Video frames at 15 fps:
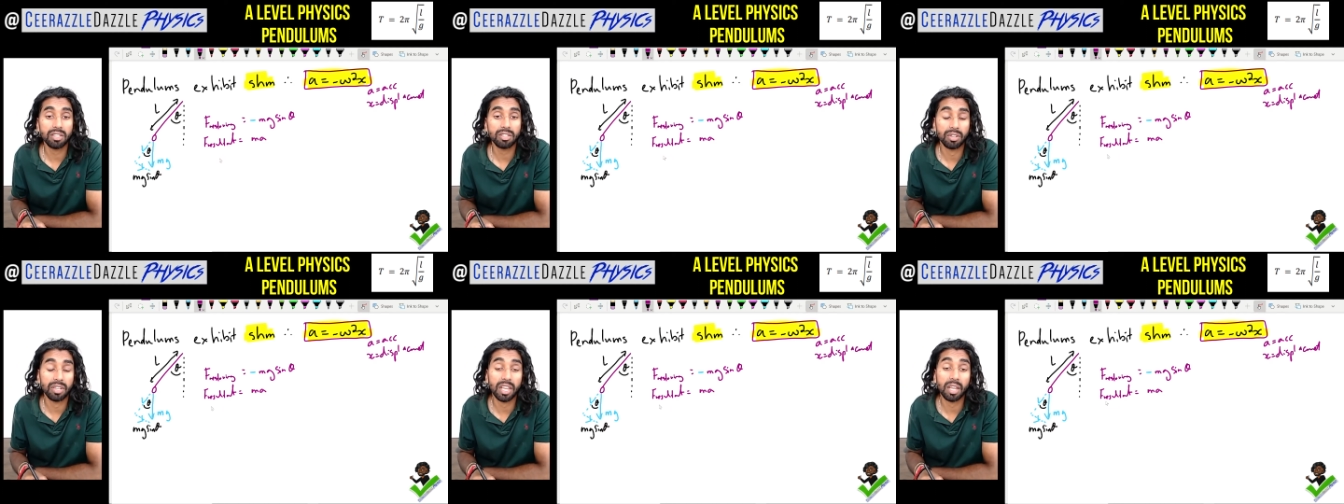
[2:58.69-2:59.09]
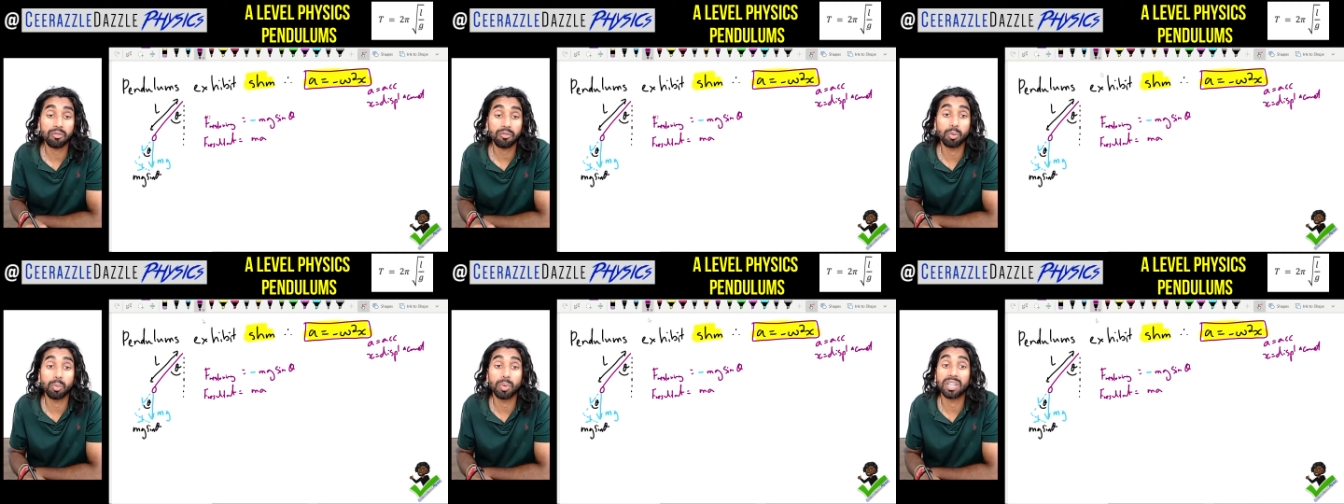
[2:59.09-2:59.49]
so
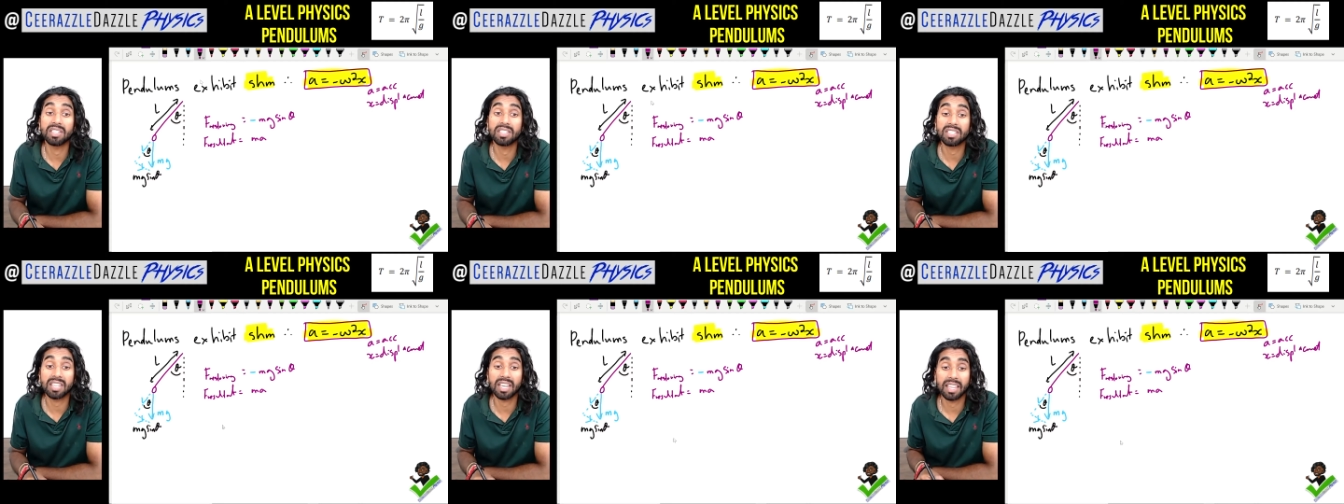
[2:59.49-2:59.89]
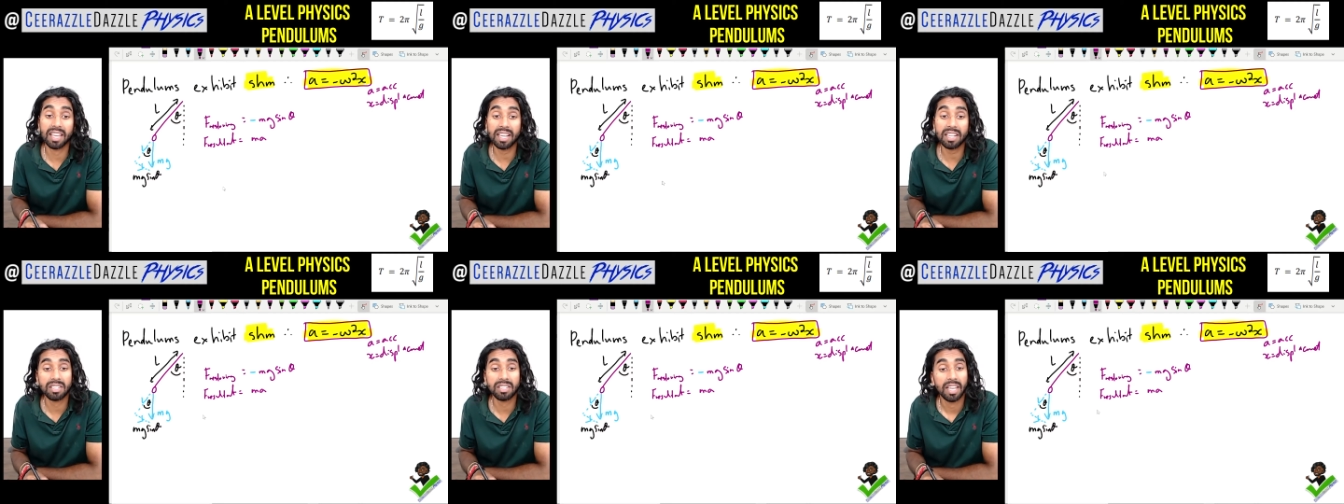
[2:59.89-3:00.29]
therefore we can say
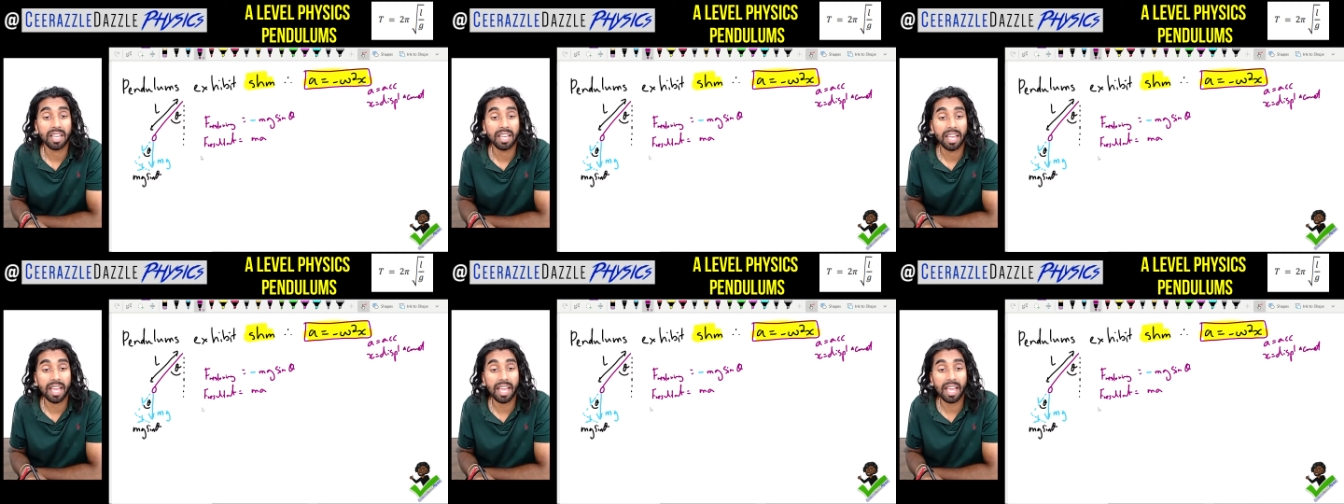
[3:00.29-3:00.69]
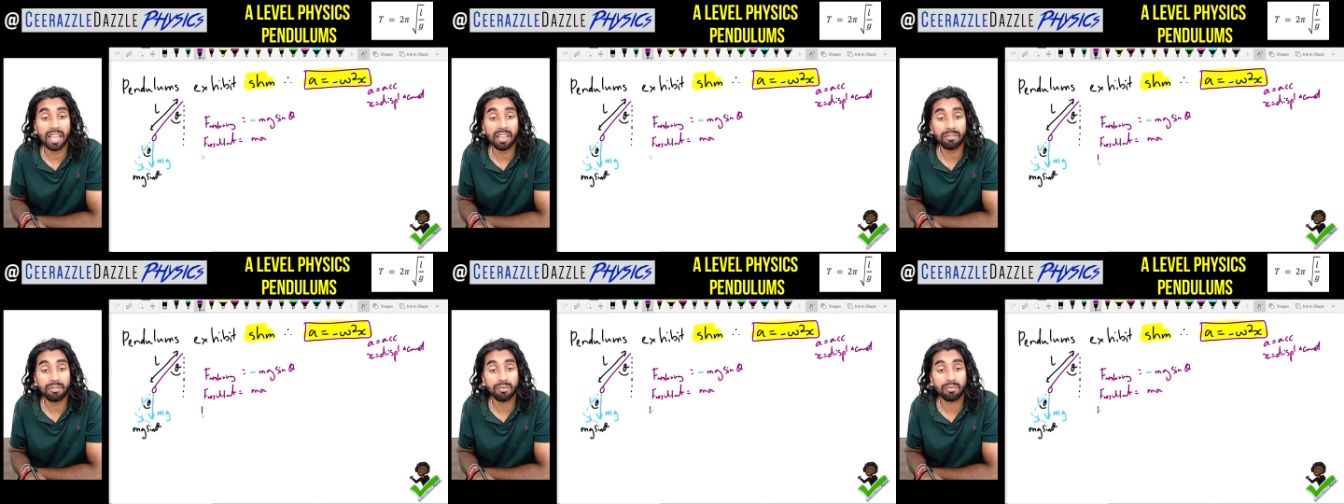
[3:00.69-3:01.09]
that
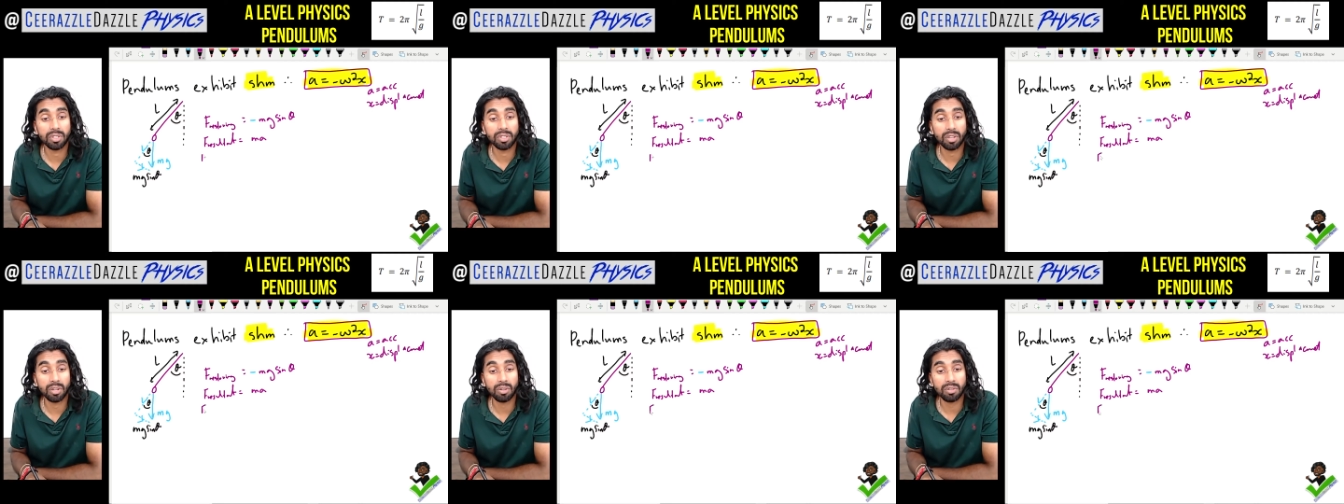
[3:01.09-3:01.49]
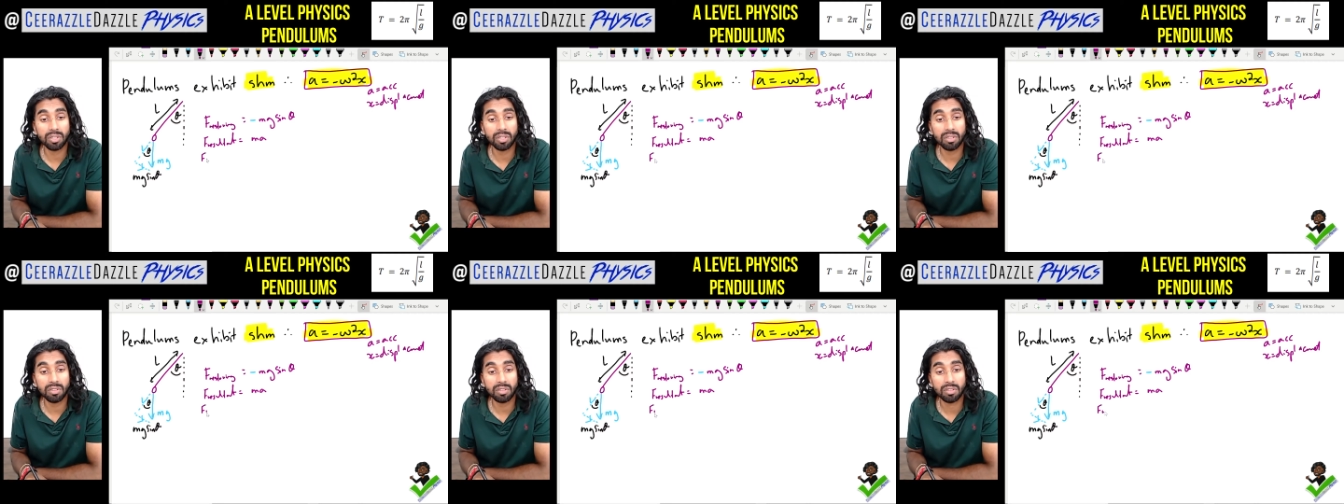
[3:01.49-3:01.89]
F
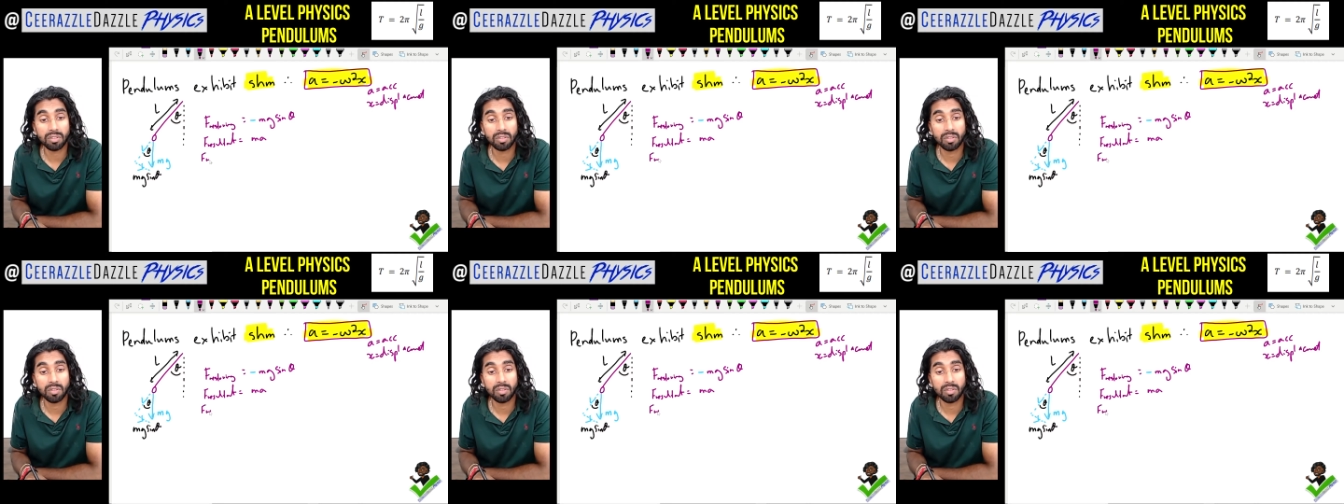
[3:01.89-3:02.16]
resultant